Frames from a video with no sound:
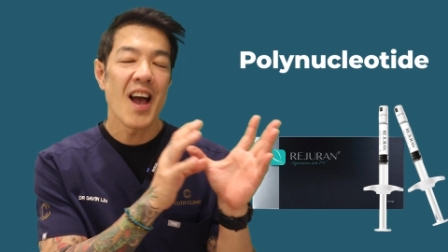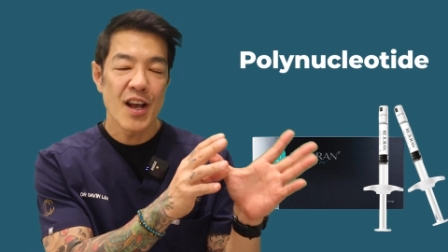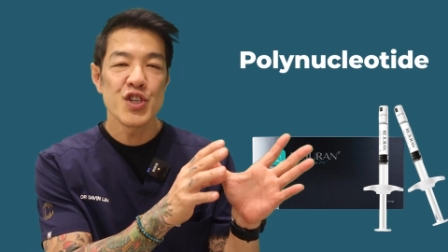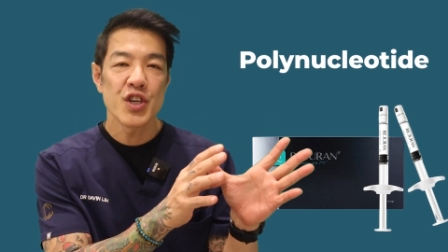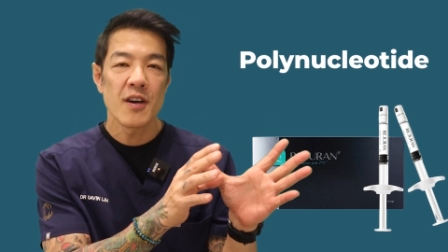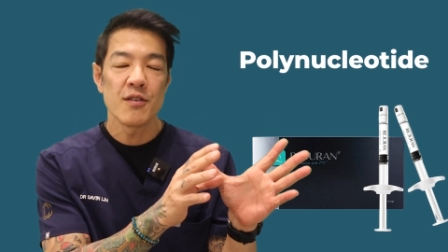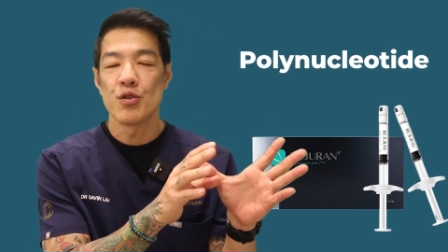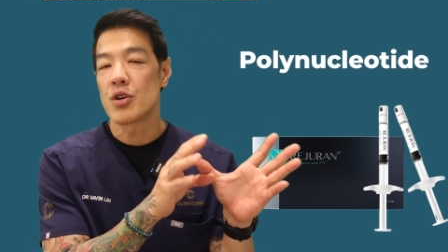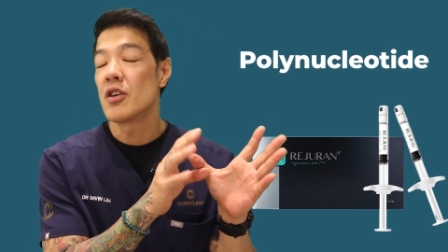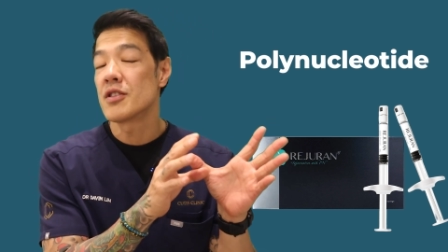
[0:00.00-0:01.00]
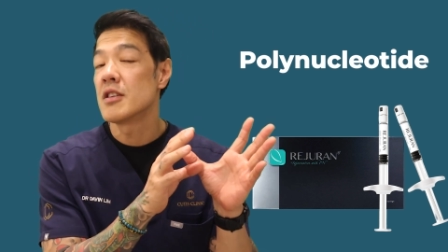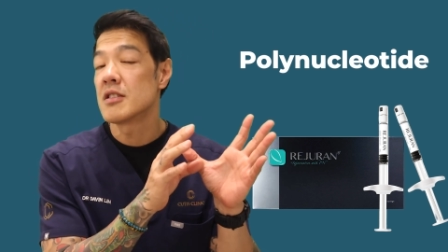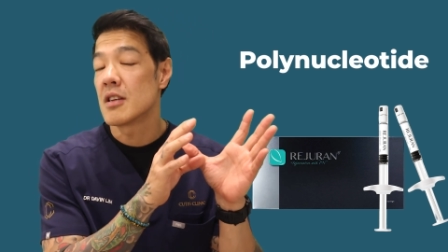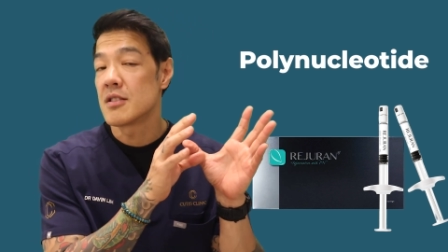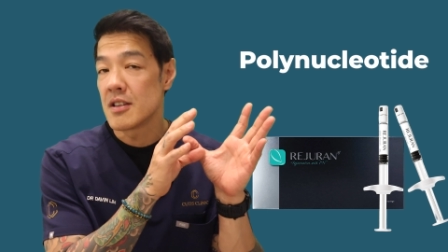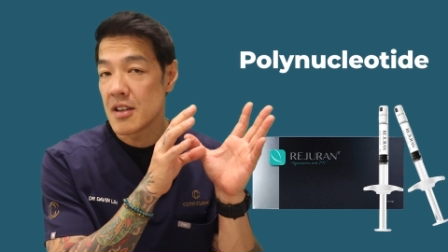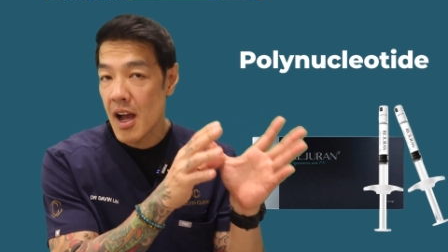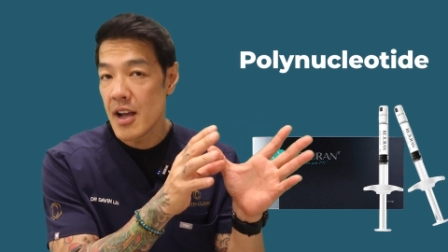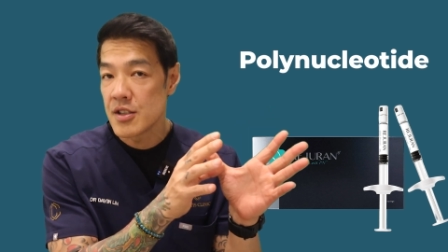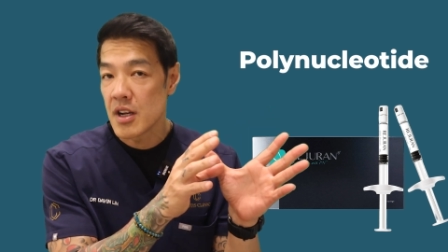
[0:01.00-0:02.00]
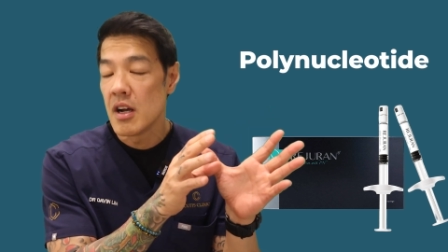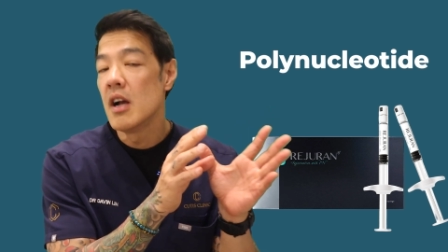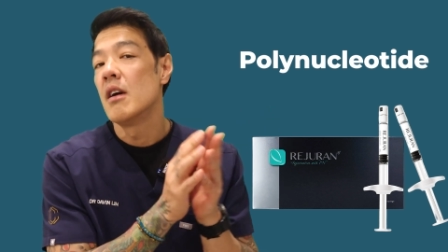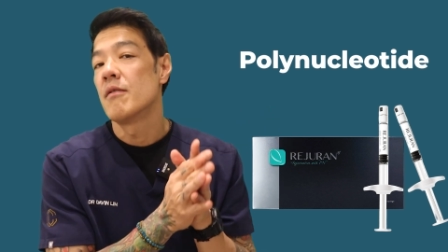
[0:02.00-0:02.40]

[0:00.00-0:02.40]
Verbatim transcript: Asia or continents such as Asia